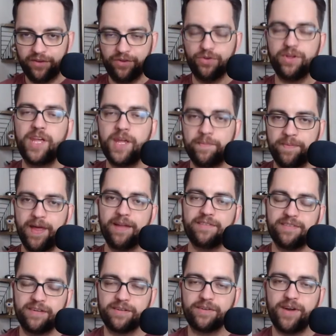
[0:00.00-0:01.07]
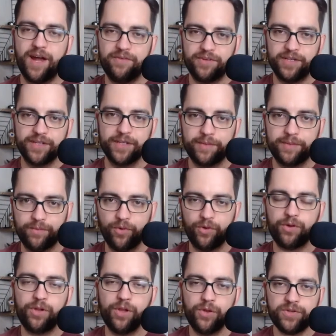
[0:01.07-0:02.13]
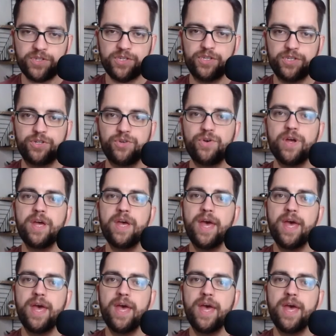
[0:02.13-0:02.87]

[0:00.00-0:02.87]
you keep that center of gravity a little bit more close to you,